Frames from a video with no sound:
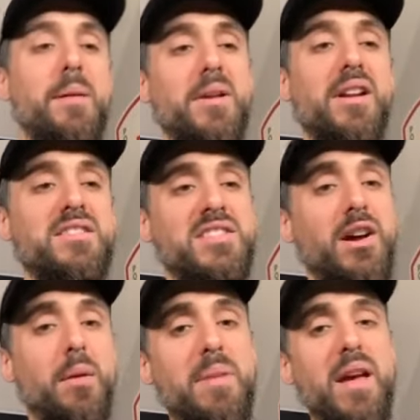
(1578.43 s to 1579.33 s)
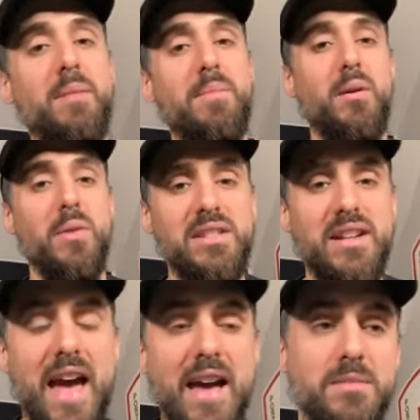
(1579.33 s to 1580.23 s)
I mean, it's still big, but it
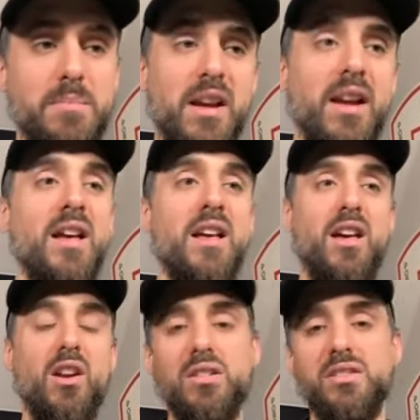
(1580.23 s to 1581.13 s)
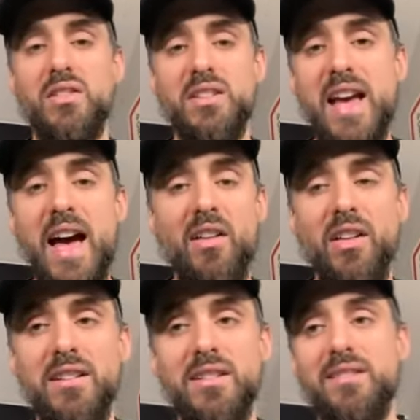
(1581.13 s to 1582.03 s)
wasn't as big, and also the
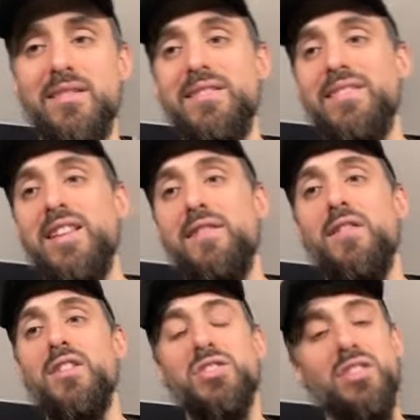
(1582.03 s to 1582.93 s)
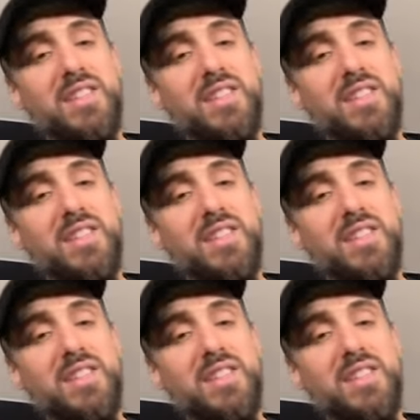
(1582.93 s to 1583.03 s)
talent differential.